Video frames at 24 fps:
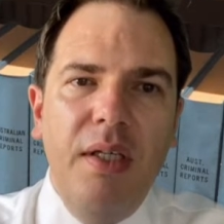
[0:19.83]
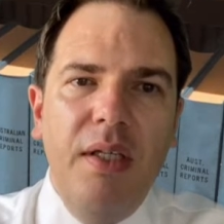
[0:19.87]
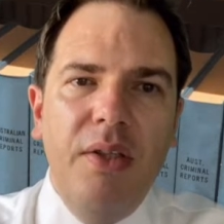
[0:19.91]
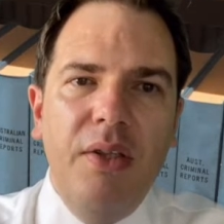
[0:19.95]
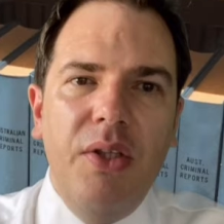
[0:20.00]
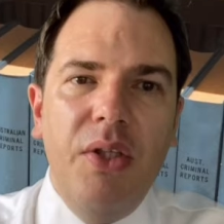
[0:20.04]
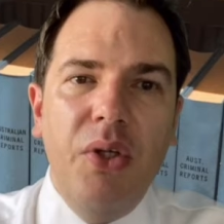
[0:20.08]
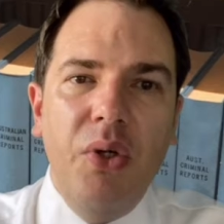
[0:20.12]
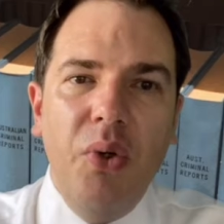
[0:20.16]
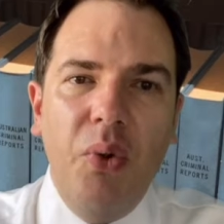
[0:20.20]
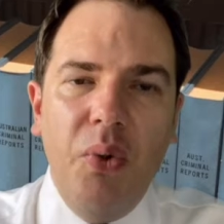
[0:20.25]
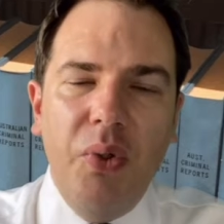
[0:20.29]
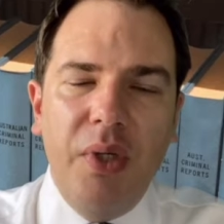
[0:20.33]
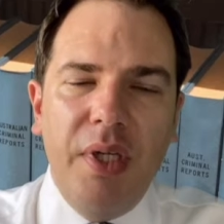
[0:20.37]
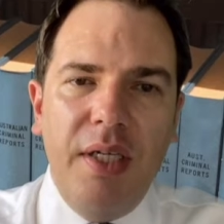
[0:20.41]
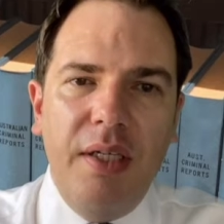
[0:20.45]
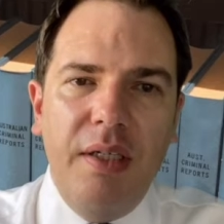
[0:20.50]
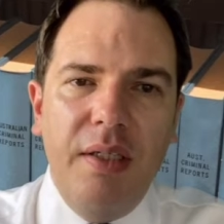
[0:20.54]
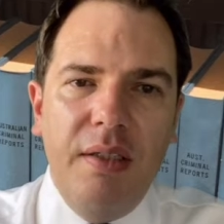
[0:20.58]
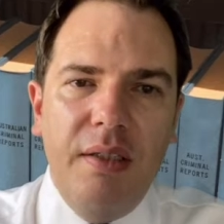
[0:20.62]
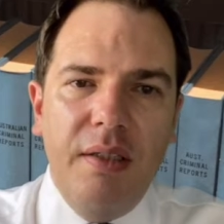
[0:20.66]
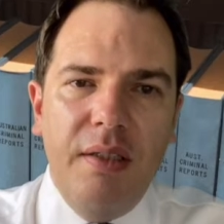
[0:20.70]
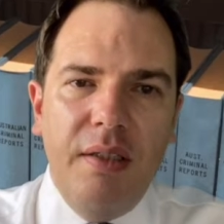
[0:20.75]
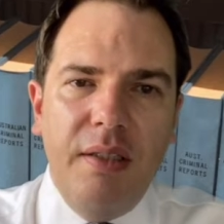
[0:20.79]
The order
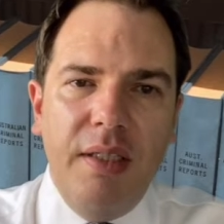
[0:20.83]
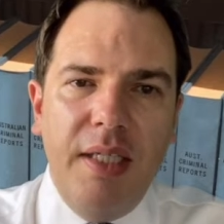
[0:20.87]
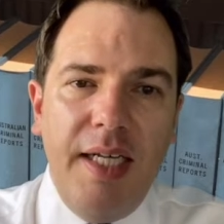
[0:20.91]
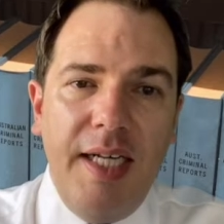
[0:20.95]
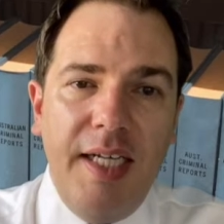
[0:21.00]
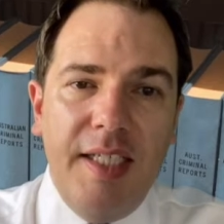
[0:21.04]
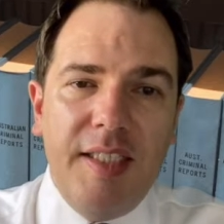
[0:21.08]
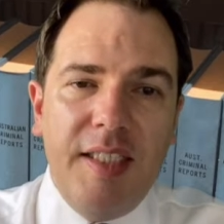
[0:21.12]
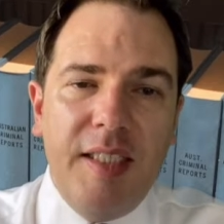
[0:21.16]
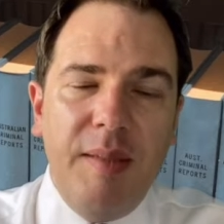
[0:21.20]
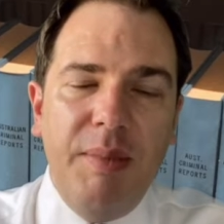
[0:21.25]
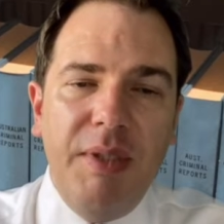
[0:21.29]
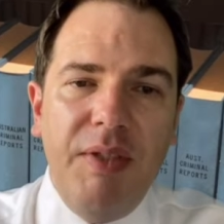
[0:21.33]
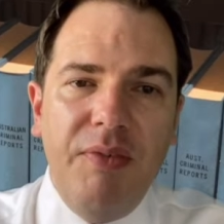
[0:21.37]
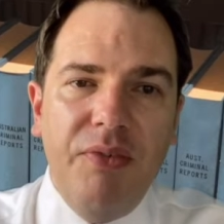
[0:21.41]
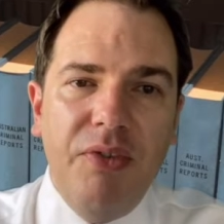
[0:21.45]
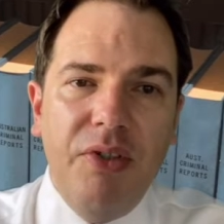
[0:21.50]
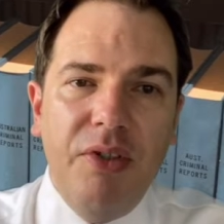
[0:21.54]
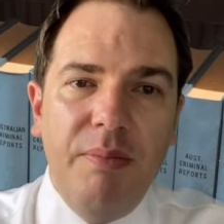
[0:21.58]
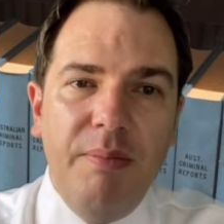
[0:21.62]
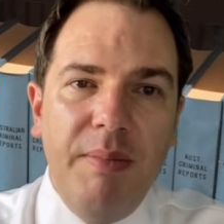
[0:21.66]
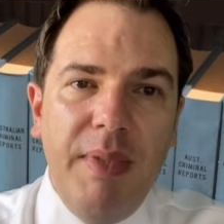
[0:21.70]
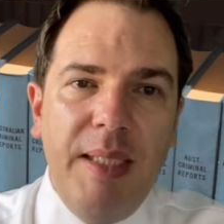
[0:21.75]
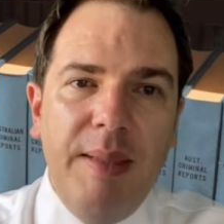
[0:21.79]
has to be for
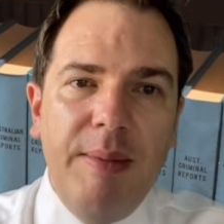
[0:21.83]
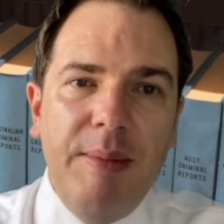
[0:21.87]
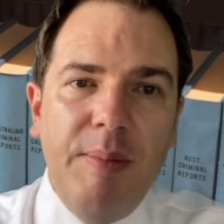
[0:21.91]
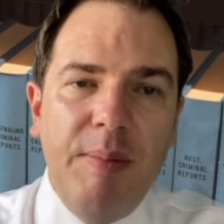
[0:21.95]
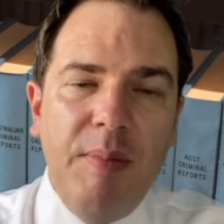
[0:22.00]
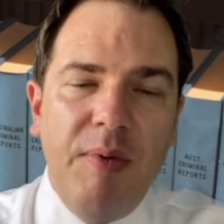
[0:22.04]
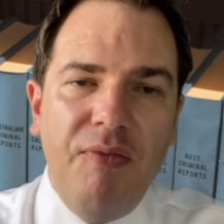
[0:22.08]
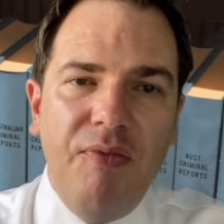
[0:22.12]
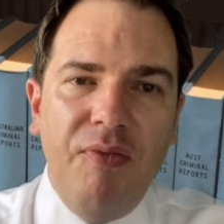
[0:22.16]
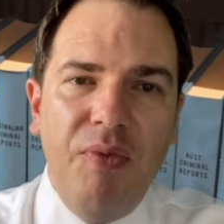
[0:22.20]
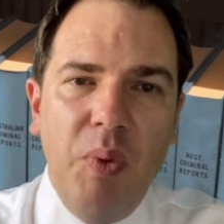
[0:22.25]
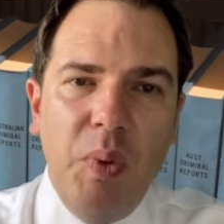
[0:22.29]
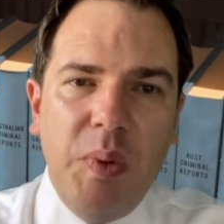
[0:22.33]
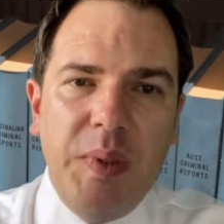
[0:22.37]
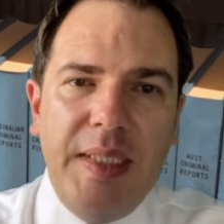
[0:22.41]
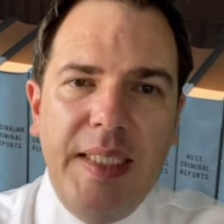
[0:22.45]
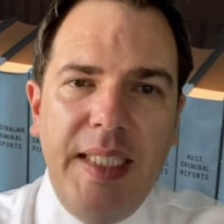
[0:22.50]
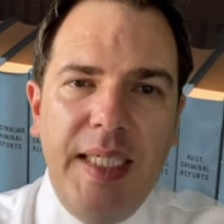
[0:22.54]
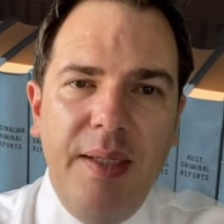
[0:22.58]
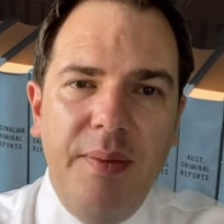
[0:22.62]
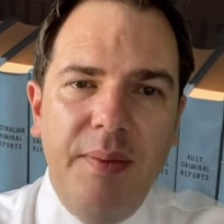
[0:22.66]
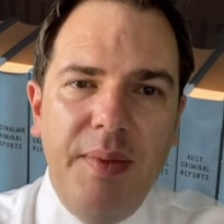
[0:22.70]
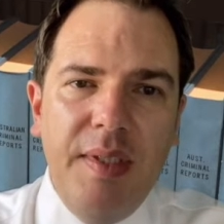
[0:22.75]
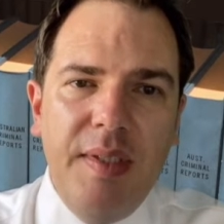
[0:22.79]
a minimum of 40
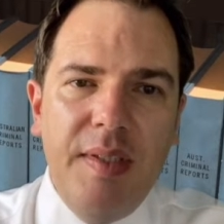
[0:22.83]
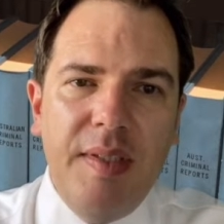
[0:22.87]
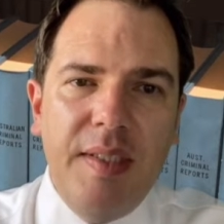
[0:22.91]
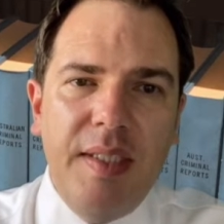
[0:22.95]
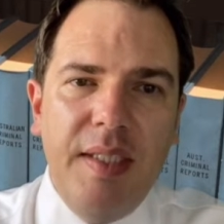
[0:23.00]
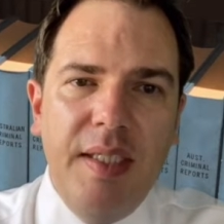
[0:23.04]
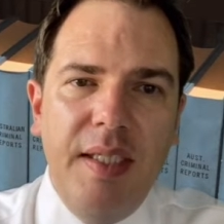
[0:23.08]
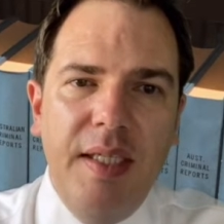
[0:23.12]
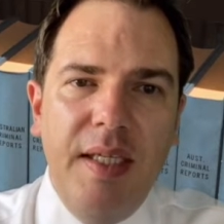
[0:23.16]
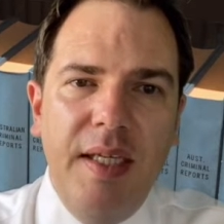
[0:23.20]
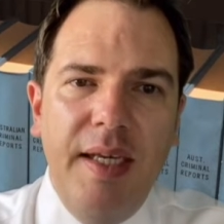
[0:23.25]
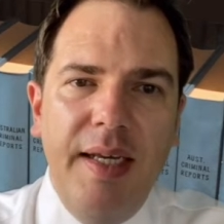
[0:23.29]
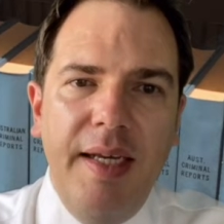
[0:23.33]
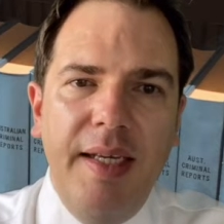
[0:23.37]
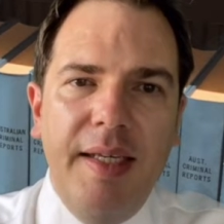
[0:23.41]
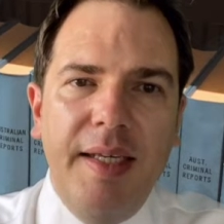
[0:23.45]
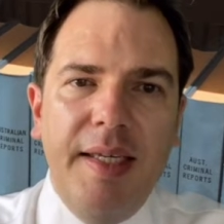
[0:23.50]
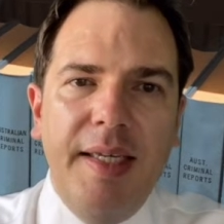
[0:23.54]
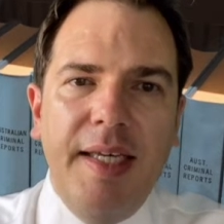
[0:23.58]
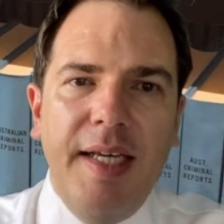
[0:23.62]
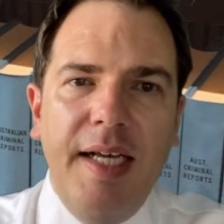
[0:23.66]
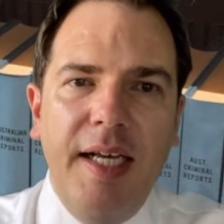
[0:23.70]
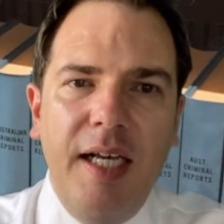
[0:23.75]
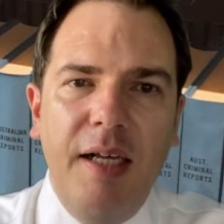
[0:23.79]
hours and
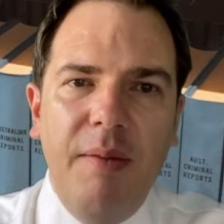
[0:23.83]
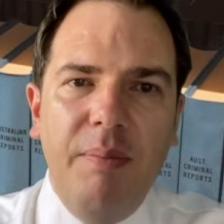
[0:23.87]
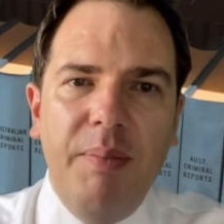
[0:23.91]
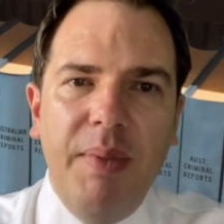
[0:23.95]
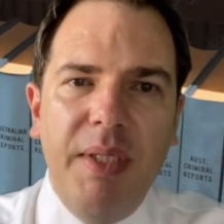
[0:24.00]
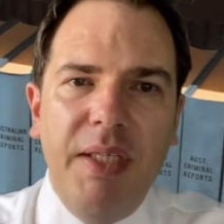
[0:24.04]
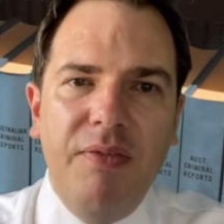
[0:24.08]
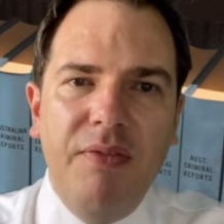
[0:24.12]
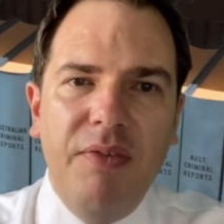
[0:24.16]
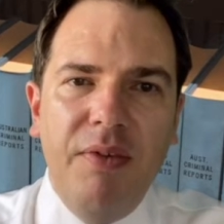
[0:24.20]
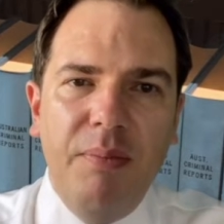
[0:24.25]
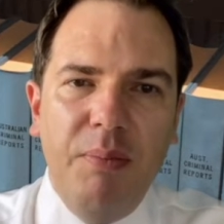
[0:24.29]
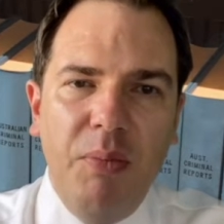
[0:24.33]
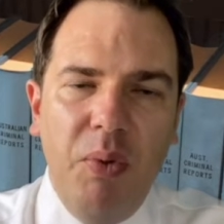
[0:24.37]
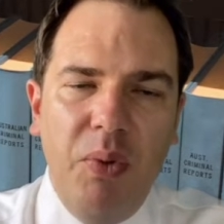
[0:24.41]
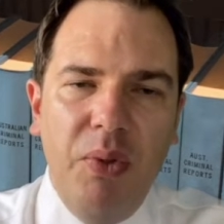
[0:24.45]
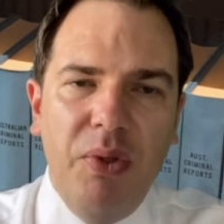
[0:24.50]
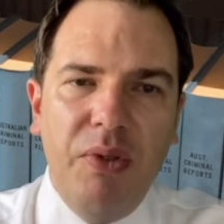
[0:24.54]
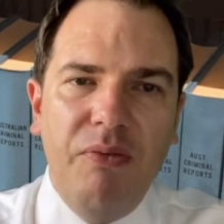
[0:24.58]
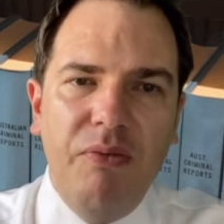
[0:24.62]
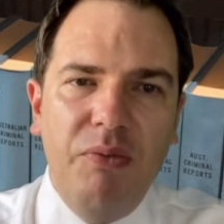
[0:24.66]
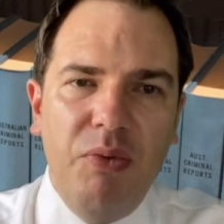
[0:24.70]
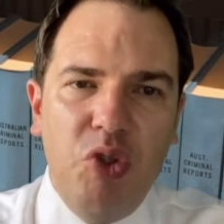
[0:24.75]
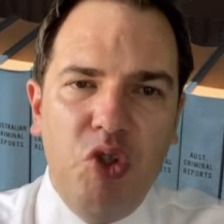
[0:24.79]
it can't be for more
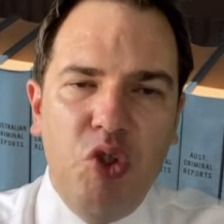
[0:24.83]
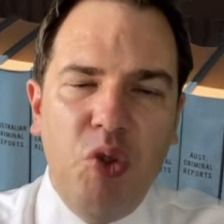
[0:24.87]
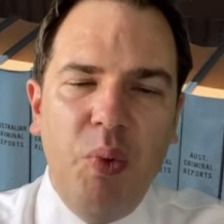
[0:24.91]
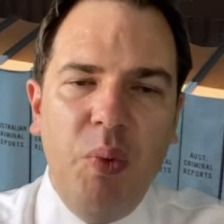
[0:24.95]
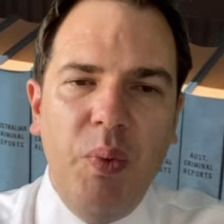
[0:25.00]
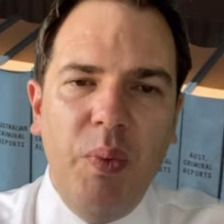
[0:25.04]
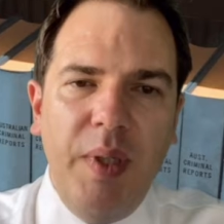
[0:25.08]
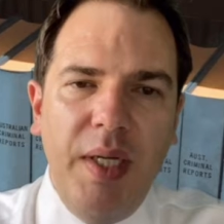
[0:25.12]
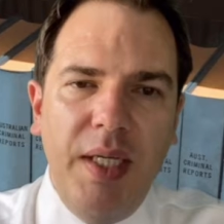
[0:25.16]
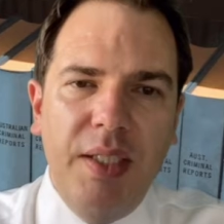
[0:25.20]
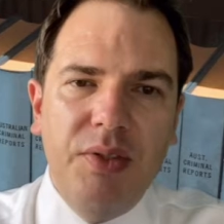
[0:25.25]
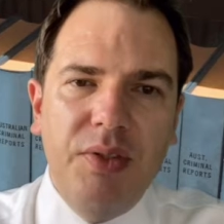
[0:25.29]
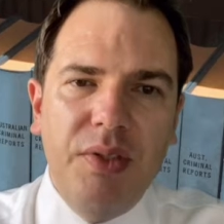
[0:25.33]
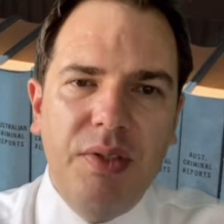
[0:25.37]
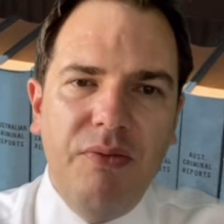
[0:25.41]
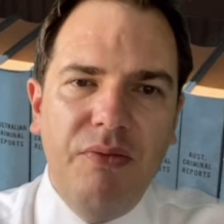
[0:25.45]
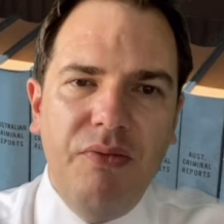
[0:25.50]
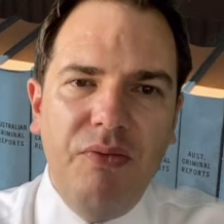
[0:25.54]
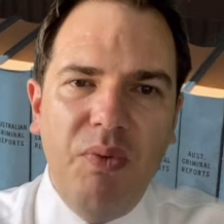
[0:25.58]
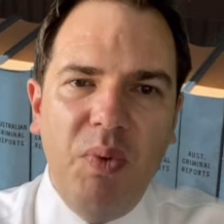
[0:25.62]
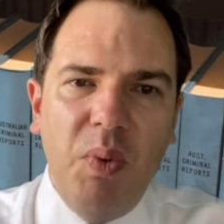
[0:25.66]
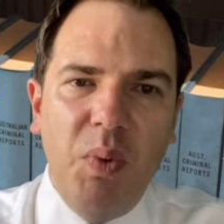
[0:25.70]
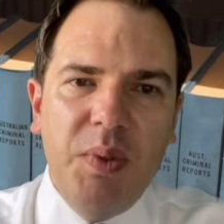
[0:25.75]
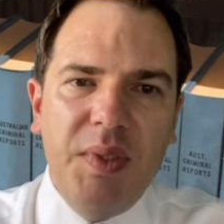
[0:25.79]
than
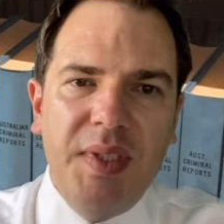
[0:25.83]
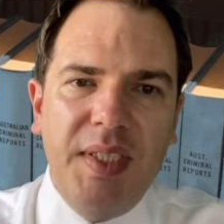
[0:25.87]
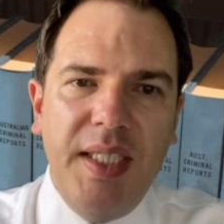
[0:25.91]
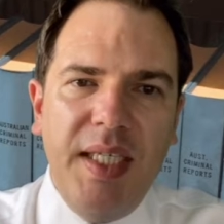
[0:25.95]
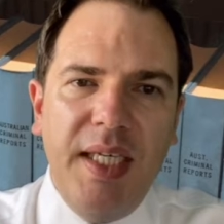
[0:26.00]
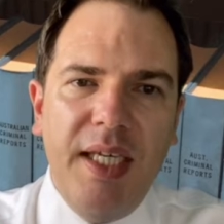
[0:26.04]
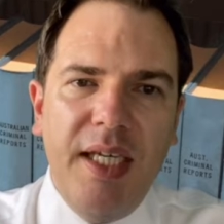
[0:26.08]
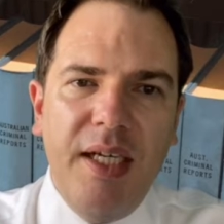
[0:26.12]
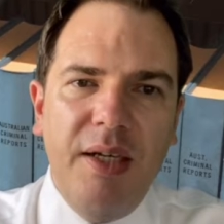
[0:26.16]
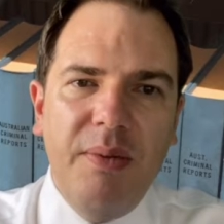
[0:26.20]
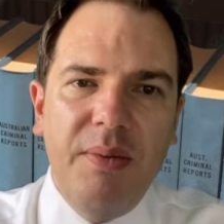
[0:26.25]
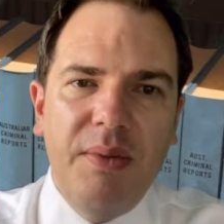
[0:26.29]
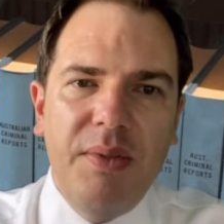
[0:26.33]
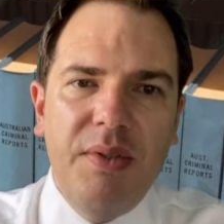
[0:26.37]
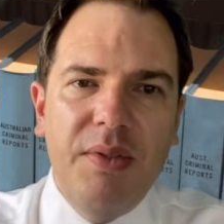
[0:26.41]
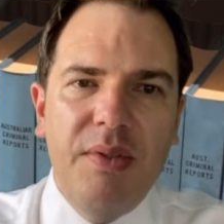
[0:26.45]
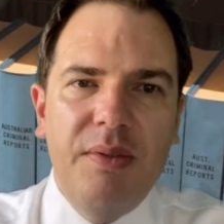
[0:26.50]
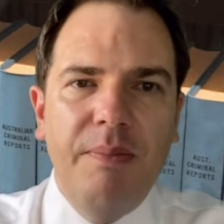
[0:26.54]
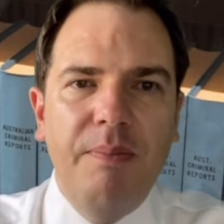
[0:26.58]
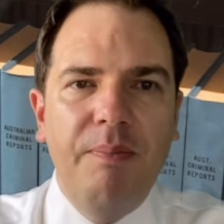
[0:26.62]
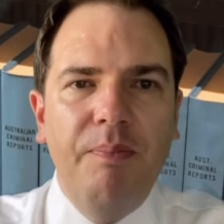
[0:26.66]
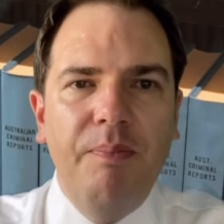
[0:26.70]
240 hours.